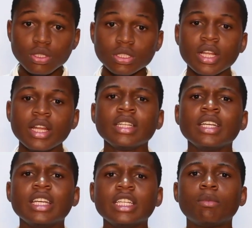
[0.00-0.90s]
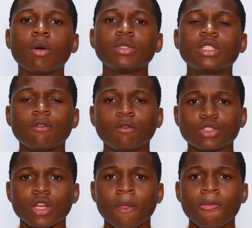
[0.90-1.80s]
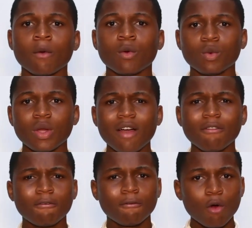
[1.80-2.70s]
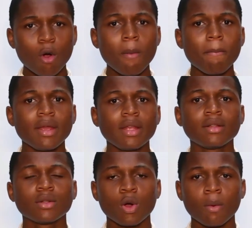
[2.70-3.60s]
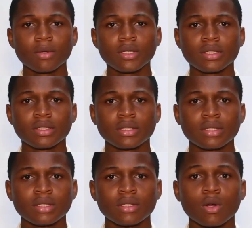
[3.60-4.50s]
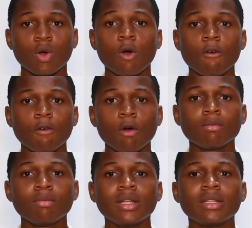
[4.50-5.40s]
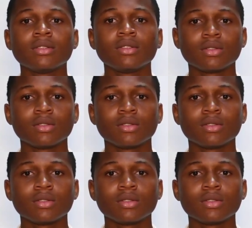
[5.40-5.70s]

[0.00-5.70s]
Then in the popliteal fossa, we have four main components or four main